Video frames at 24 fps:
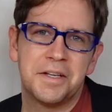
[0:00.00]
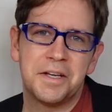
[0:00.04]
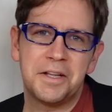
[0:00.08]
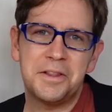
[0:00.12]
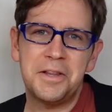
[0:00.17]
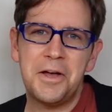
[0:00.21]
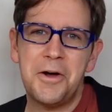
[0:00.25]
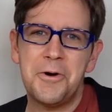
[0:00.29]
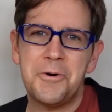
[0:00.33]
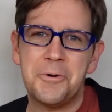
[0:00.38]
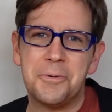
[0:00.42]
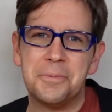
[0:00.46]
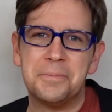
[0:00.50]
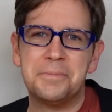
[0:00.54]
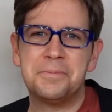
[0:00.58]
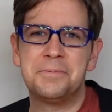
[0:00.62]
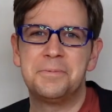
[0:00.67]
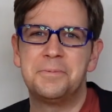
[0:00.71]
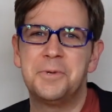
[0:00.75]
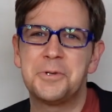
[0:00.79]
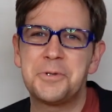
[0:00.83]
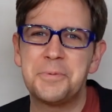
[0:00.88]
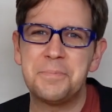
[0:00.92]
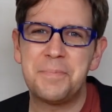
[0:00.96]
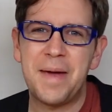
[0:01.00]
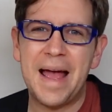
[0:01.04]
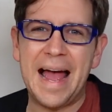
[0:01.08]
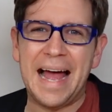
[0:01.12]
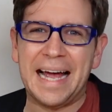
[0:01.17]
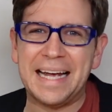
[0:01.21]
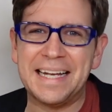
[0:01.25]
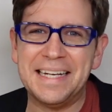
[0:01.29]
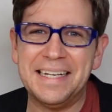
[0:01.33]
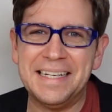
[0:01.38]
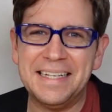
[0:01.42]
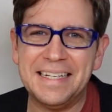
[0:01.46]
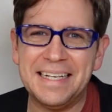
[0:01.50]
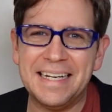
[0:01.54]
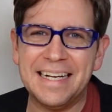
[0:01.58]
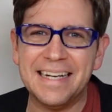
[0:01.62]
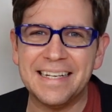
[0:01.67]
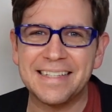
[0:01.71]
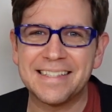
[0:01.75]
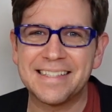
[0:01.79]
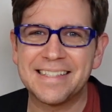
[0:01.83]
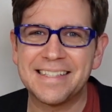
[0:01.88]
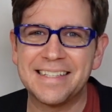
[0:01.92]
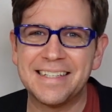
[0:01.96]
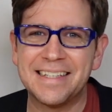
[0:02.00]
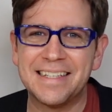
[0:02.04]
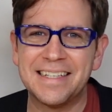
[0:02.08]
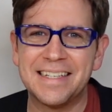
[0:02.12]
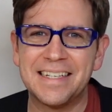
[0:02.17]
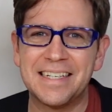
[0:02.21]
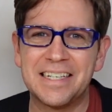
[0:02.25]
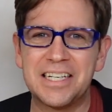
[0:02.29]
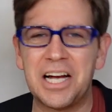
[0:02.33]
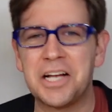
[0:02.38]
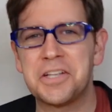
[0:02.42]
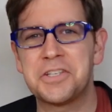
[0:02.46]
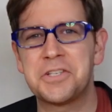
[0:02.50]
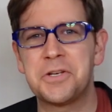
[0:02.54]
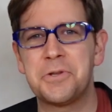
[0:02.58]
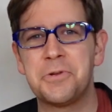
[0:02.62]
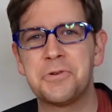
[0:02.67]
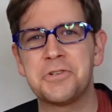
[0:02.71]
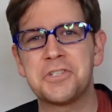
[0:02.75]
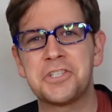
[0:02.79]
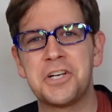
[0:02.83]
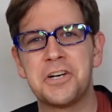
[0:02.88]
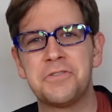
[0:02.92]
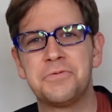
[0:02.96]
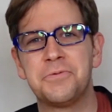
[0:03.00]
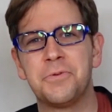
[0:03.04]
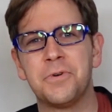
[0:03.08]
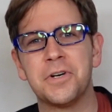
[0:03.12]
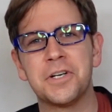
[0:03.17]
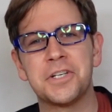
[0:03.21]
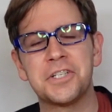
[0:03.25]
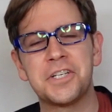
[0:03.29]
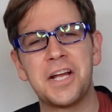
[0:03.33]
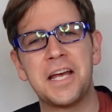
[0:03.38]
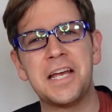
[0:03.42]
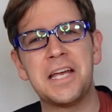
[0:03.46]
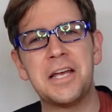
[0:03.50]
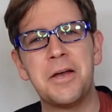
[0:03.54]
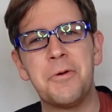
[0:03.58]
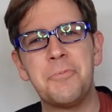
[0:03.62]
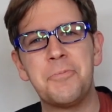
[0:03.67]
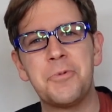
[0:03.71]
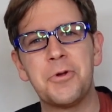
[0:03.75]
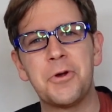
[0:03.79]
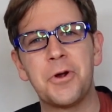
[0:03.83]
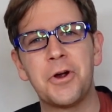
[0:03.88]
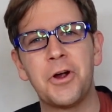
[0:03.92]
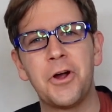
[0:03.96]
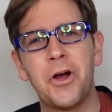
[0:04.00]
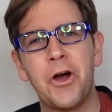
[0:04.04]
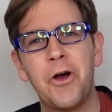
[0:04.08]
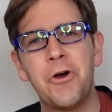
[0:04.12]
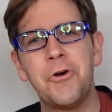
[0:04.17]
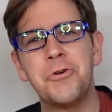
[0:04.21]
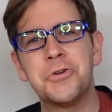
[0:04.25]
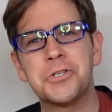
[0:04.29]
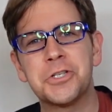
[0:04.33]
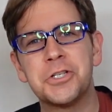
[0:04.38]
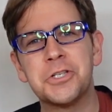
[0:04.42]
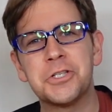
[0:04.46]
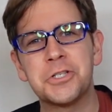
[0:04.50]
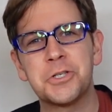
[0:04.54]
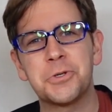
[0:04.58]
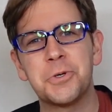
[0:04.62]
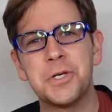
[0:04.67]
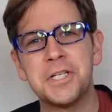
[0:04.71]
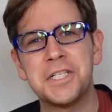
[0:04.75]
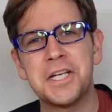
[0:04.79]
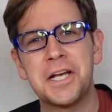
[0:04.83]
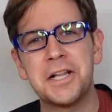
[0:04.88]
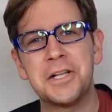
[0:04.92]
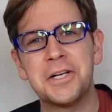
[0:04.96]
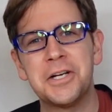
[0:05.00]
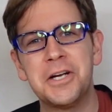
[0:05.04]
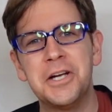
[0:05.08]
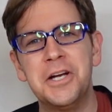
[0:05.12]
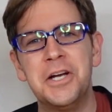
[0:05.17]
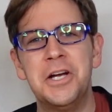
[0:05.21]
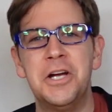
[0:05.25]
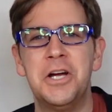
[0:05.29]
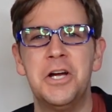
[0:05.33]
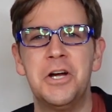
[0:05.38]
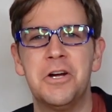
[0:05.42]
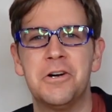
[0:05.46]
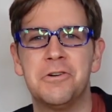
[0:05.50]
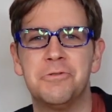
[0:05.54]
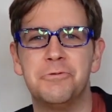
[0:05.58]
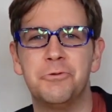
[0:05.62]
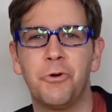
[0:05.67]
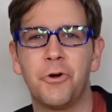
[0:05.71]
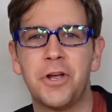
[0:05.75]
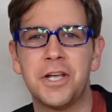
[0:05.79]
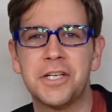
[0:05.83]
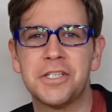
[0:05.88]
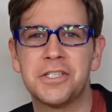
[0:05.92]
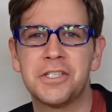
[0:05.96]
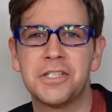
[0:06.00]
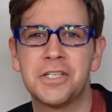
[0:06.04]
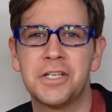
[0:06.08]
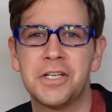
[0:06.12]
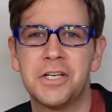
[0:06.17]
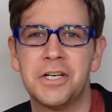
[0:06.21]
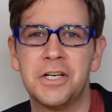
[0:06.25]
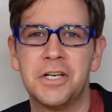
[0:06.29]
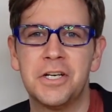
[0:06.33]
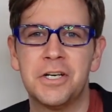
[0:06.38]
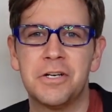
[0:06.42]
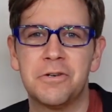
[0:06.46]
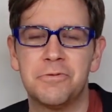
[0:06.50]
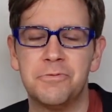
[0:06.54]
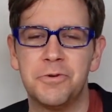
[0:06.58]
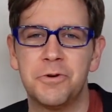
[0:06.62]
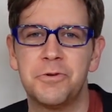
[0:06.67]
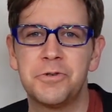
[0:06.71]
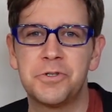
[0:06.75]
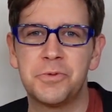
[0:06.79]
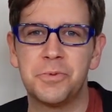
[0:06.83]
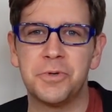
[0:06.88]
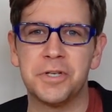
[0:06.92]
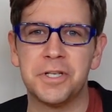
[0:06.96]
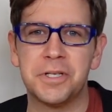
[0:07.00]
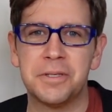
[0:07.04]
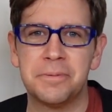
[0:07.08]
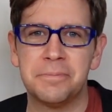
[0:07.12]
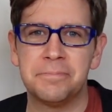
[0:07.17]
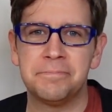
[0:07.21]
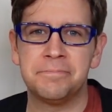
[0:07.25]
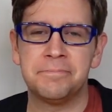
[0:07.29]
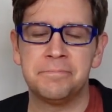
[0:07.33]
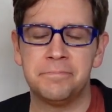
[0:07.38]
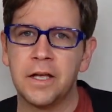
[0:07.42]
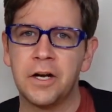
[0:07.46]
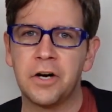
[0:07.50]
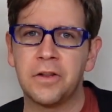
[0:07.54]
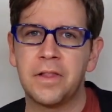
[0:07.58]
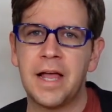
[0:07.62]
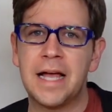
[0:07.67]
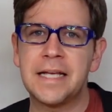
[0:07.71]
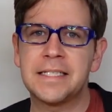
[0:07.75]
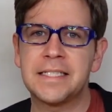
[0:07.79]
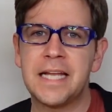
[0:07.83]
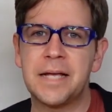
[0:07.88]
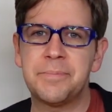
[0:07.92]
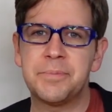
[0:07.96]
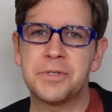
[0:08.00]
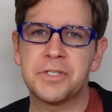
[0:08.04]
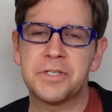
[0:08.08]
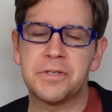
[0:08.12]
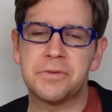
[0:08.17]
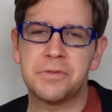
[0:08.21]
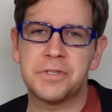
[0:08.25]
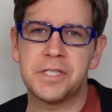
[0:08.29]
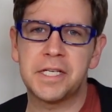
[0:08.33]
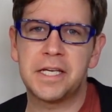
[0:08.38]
Hello, welcome back. It's Gone Solo Starforged. I am your host and storyteller, Royce Rosewood. In our last episode,